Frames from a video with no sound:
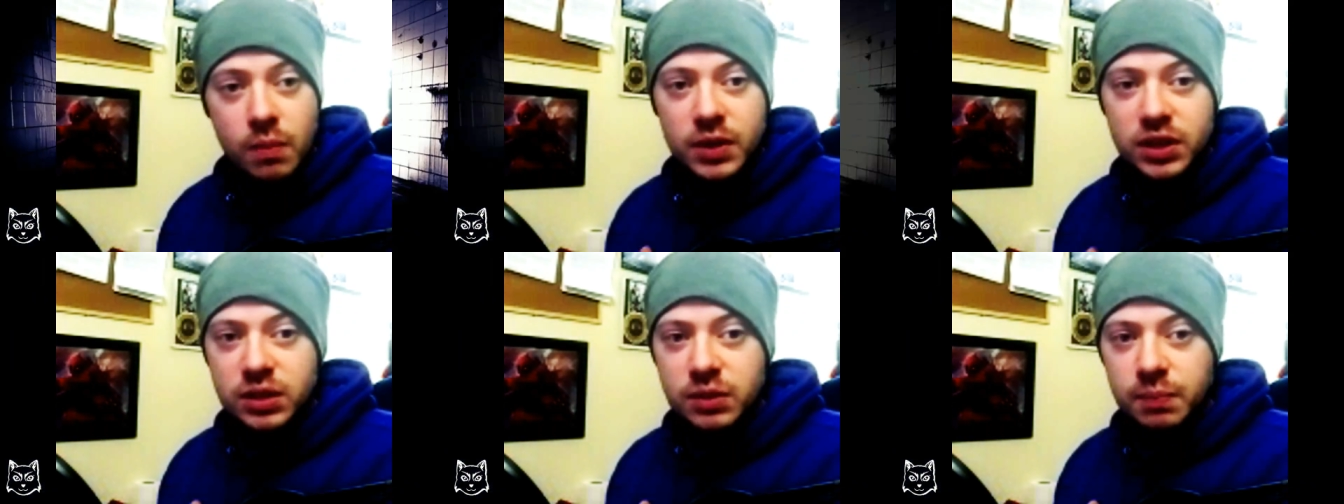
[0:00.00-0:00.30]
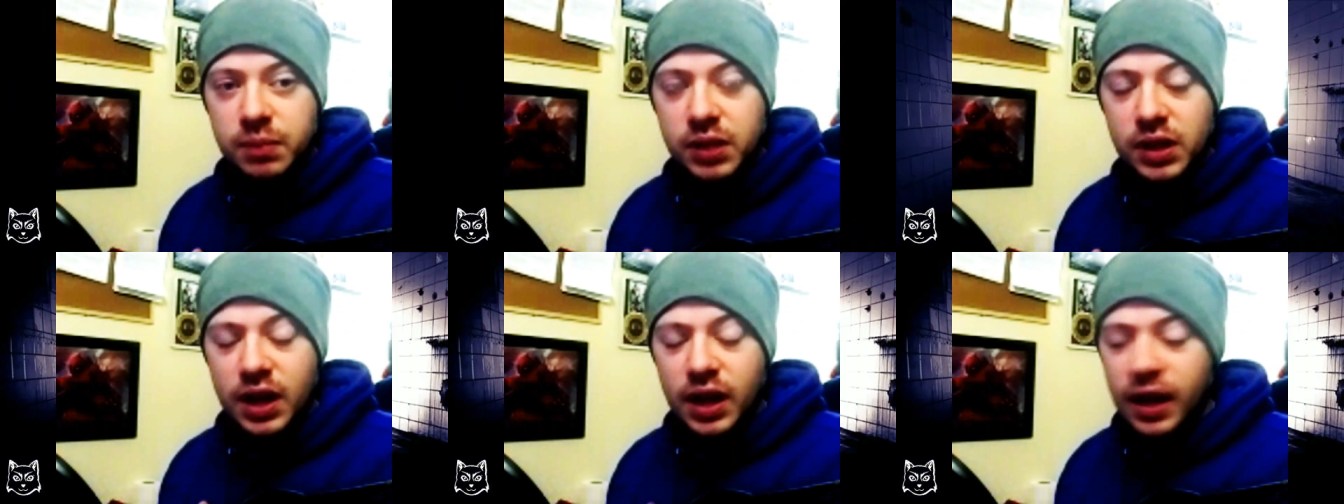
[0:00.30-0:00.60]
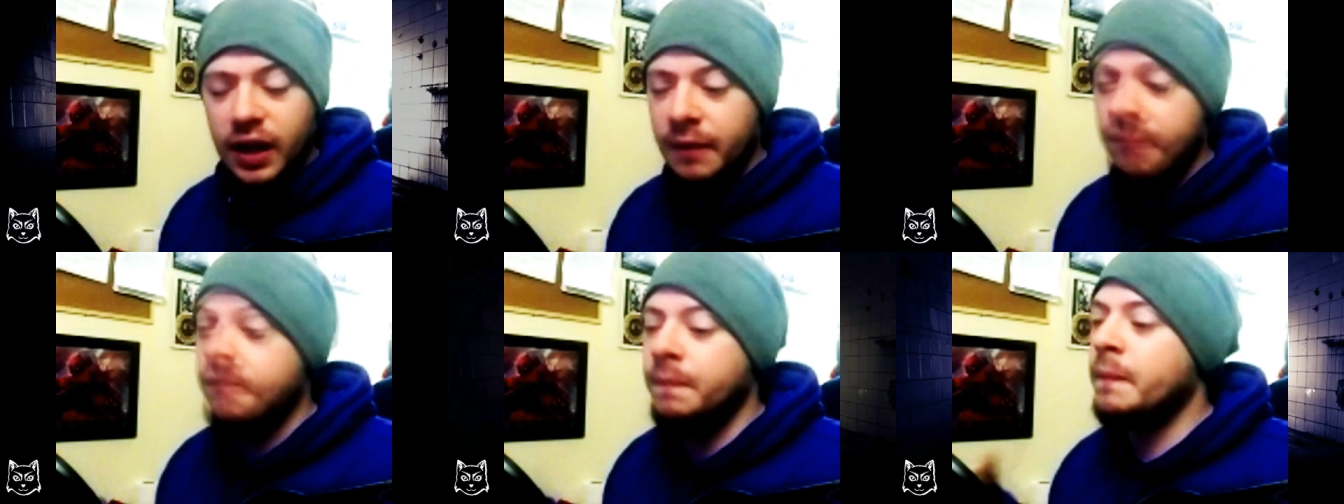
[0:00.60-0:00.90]
you want me to
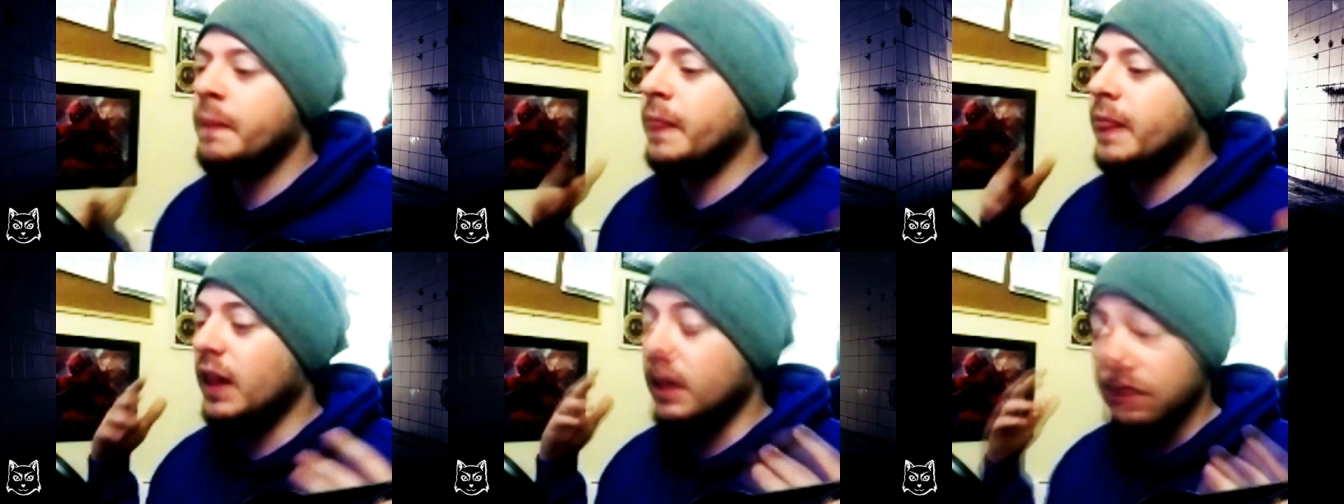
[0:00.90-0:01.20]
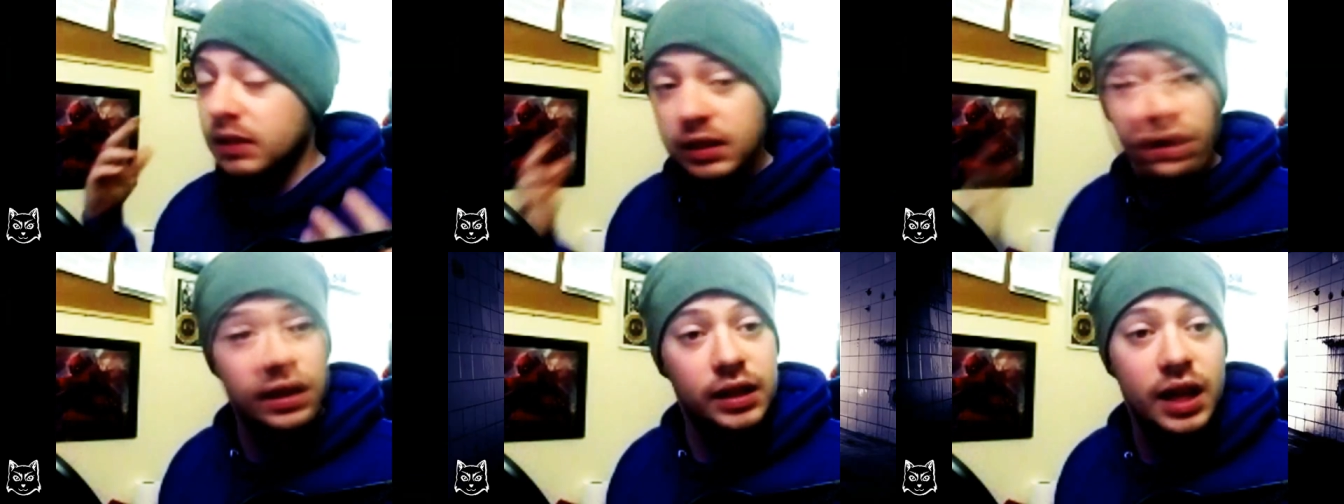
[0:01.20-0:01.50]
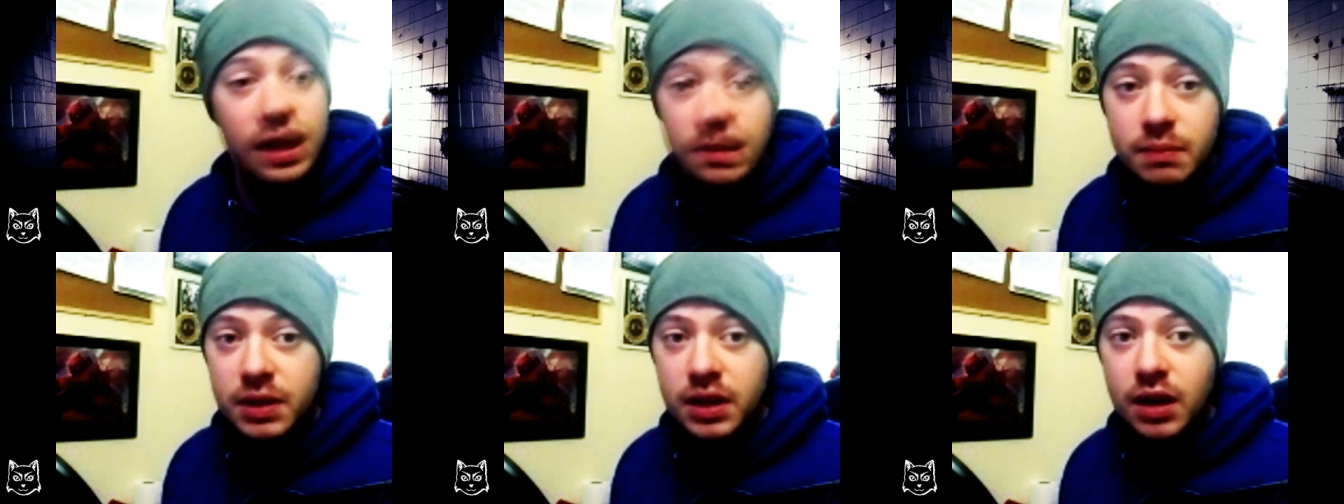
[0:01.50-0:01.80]
play,
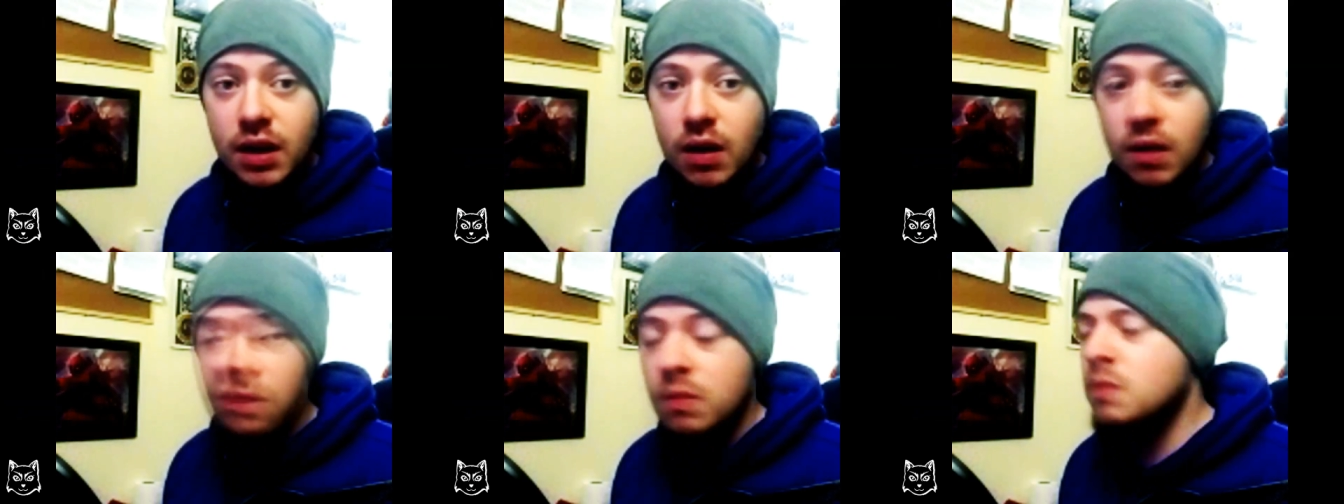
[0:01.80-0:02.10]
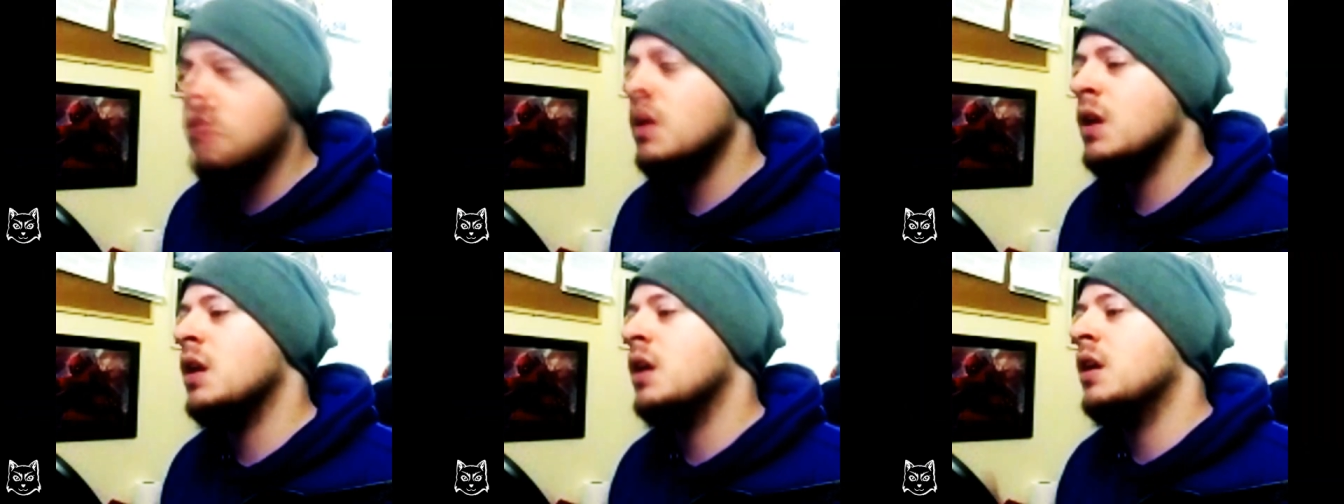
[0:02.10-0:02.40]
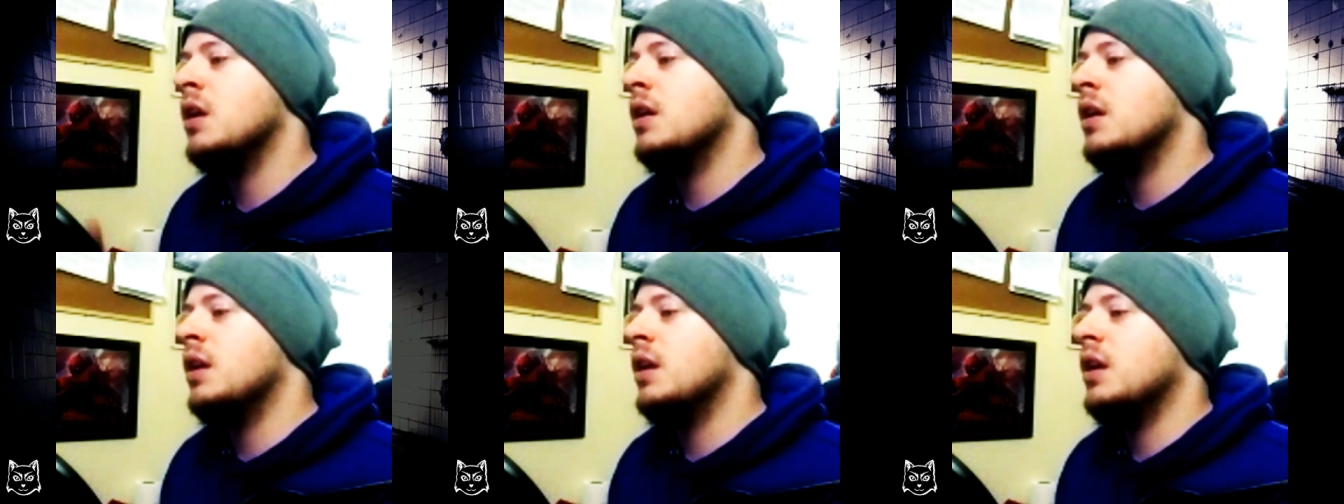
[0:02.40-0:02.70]
let me know.
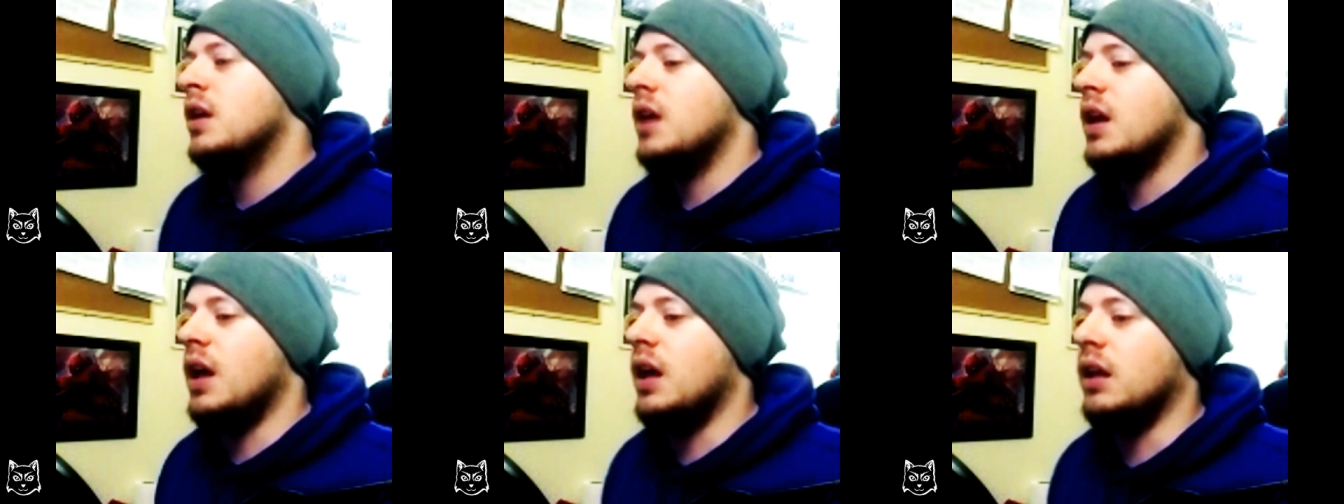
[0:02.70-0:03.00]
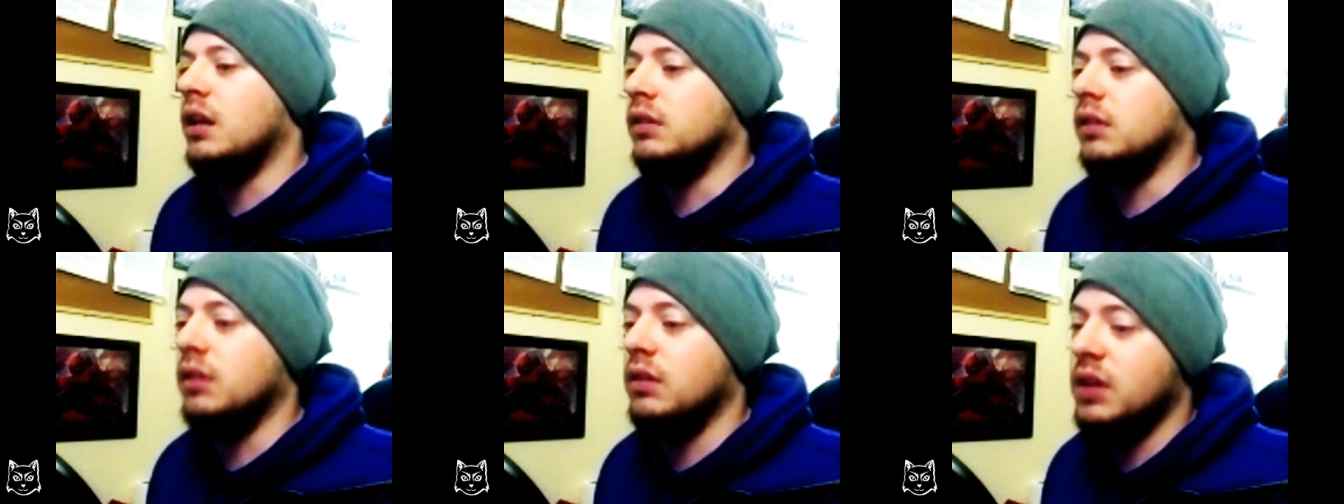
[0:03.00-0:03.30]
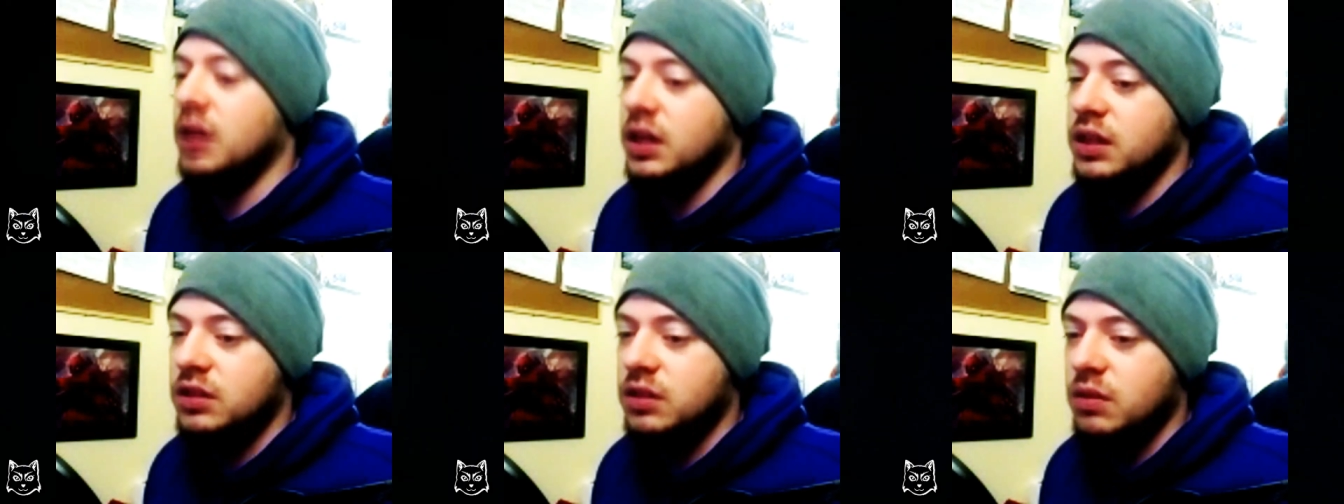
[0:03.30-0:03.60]

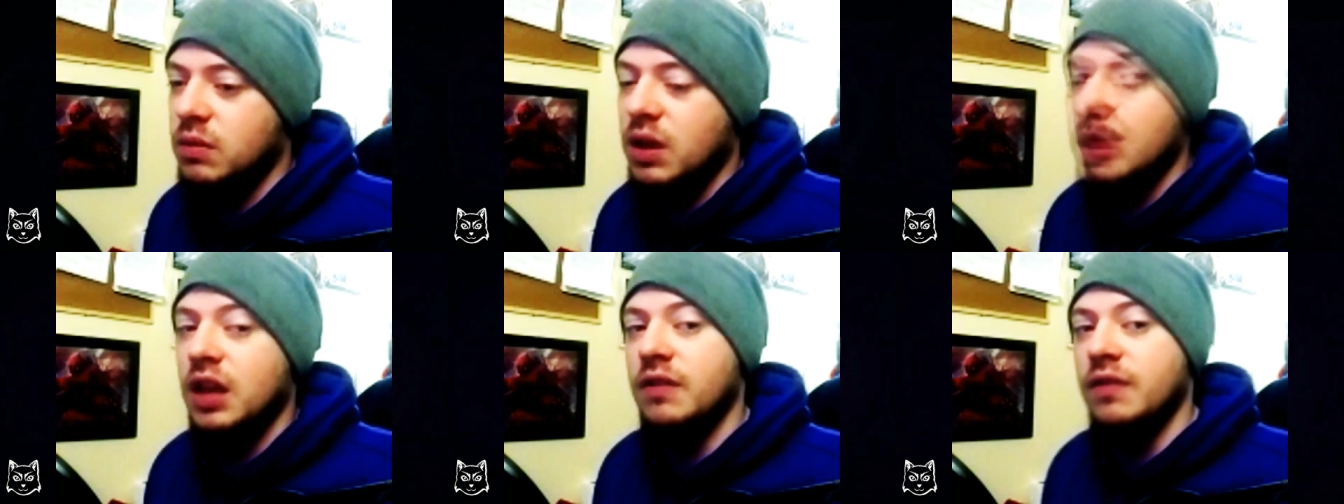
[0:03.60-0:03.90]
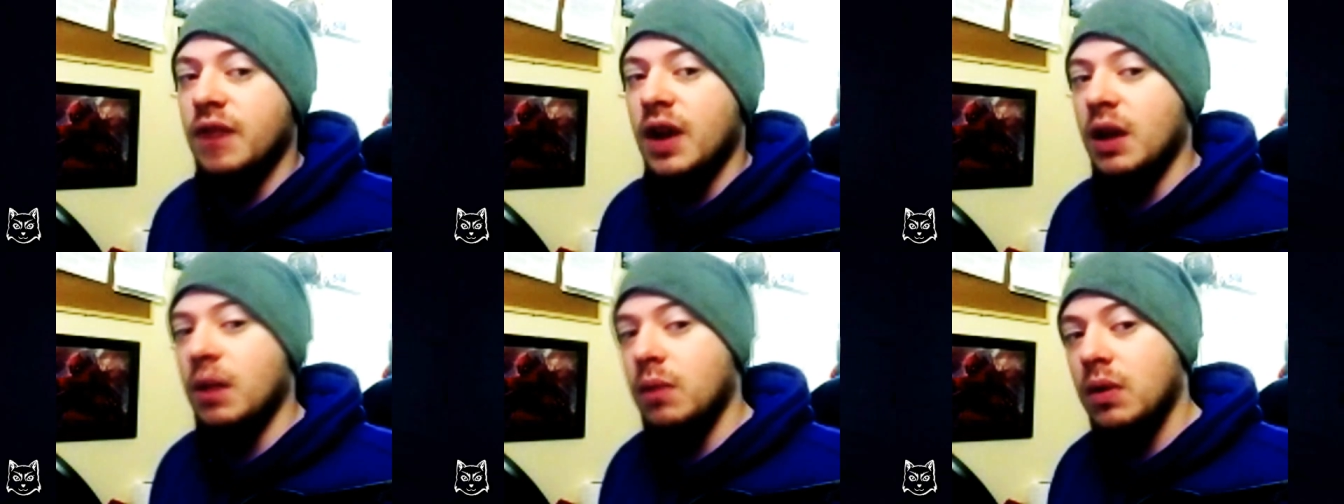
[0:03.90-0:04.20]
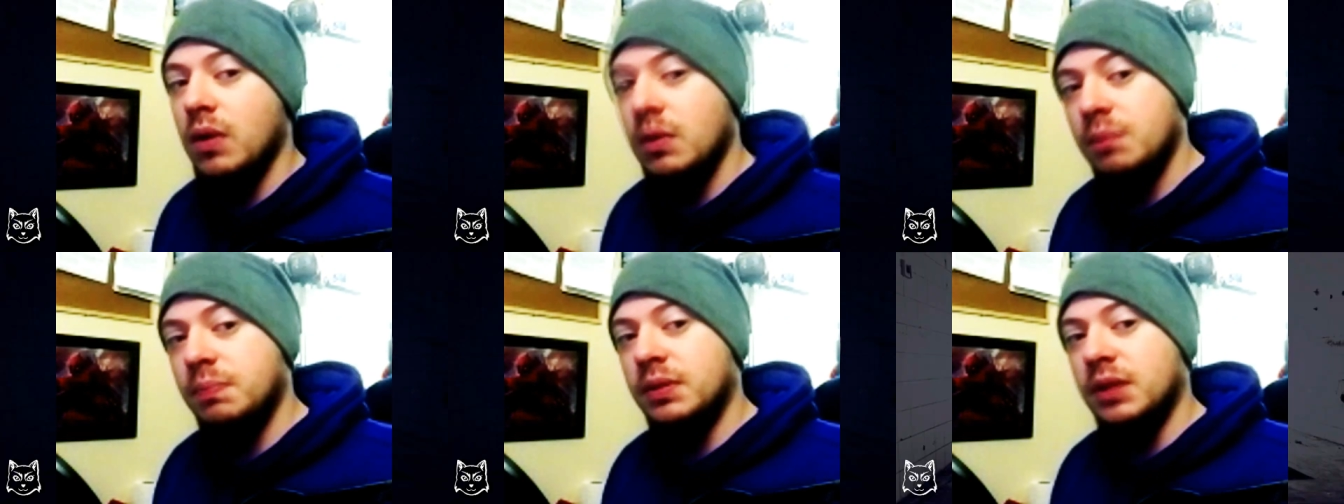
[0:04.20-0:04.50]
I'll look into it. If